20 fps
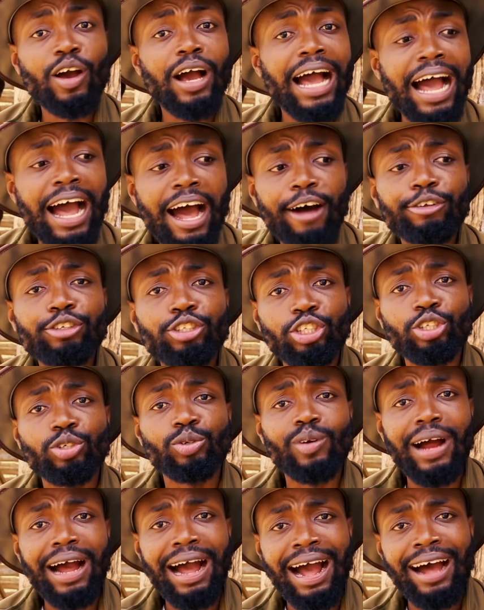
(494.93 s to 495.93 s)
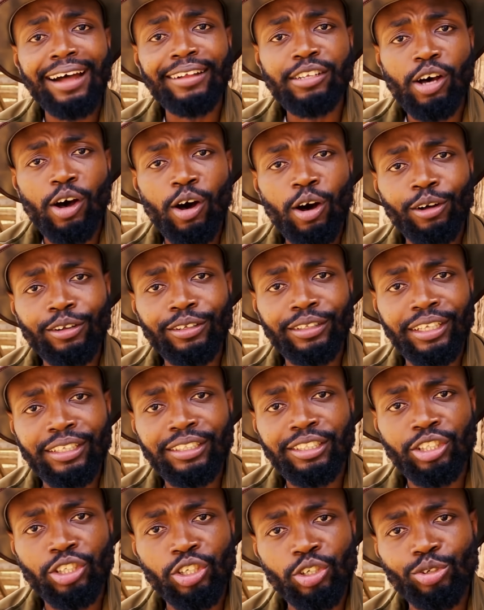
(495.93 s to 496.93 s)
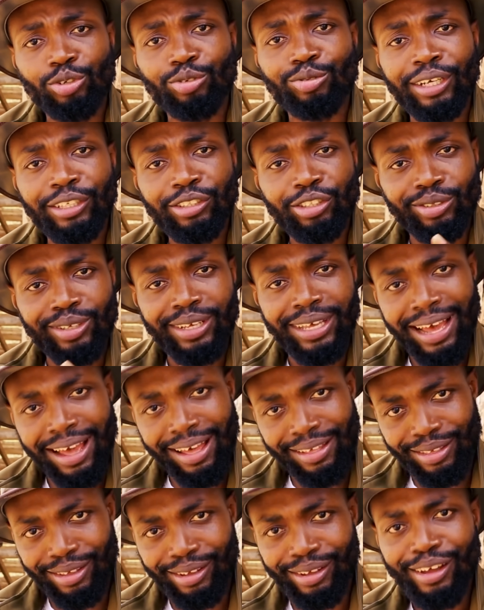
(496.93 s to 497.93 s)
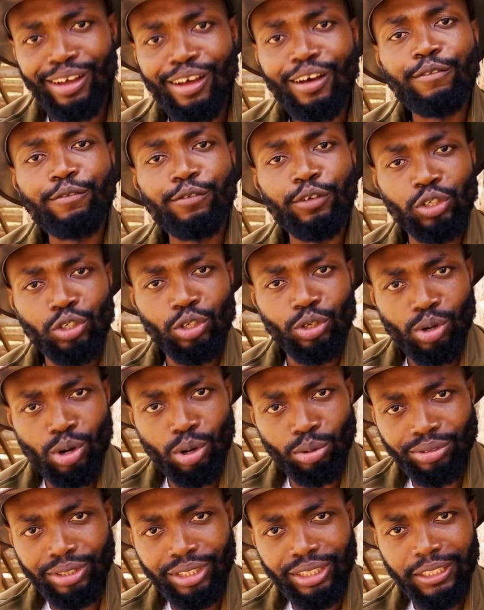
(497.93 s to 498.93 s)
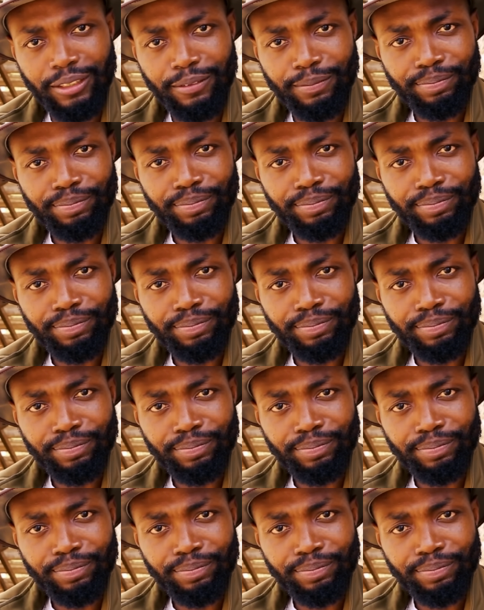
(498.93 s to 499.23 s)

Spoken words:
How do you add all these nutrients together for your goats?